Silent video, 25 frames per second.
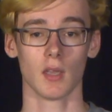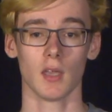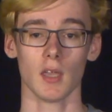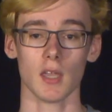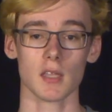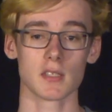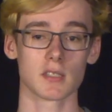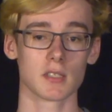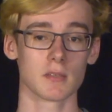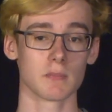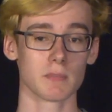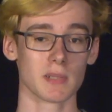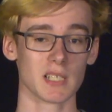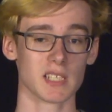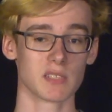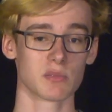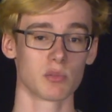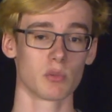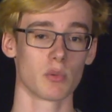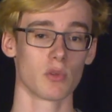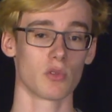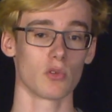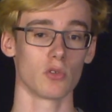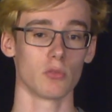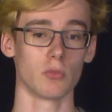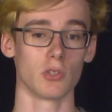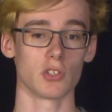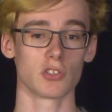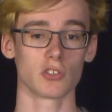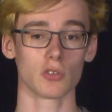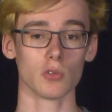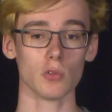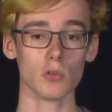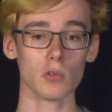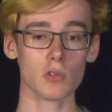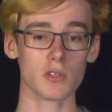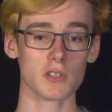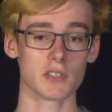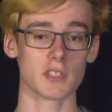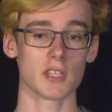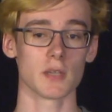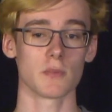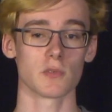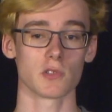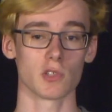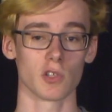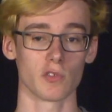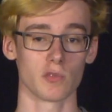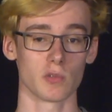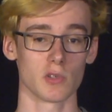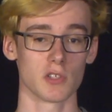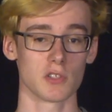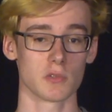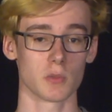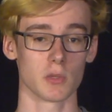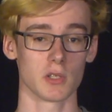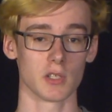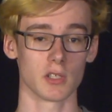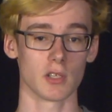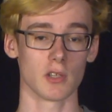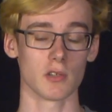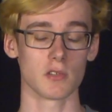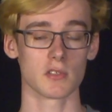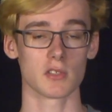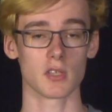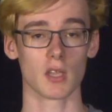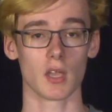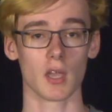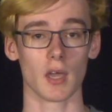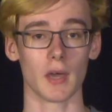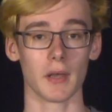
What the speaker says: It's compatible with almost all the same software as Windows,